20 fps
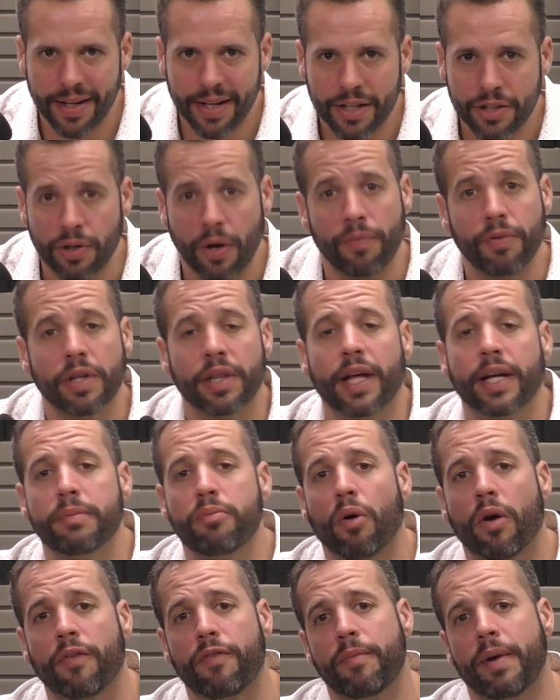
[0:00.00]
So if you'd like
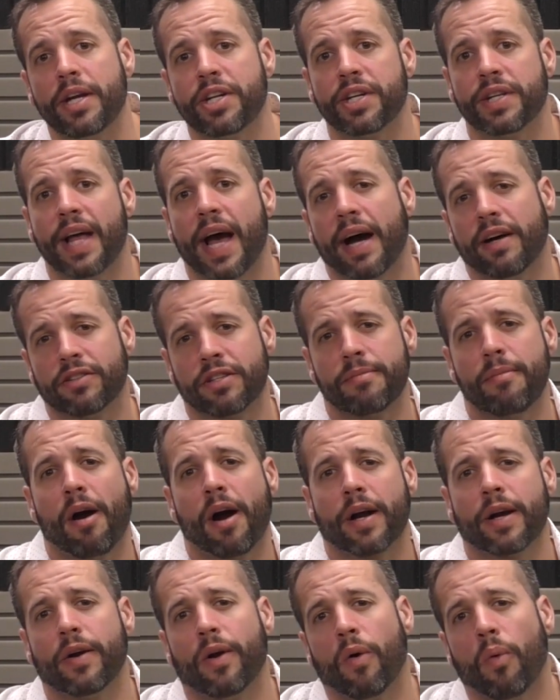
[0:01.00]
more information on the housing
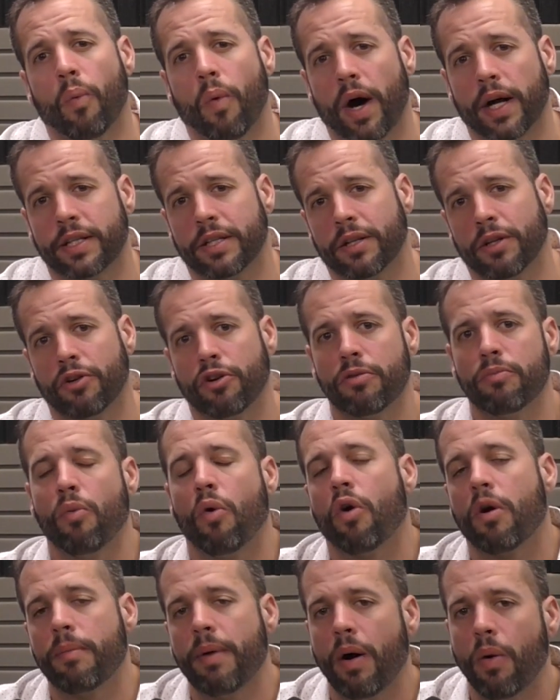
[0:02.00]
market or want to learn
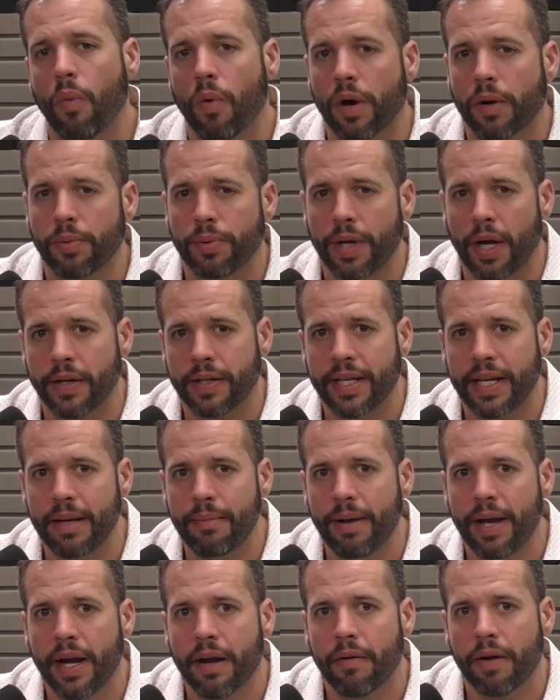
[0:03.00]
more about working with our team
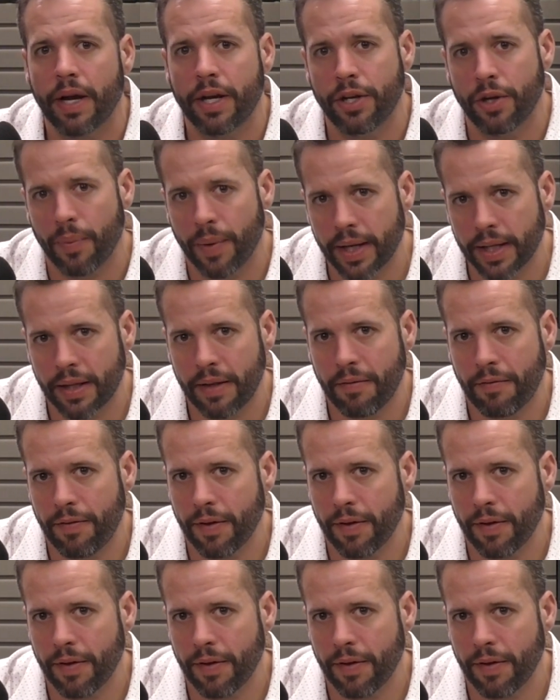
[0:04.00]
here in New England,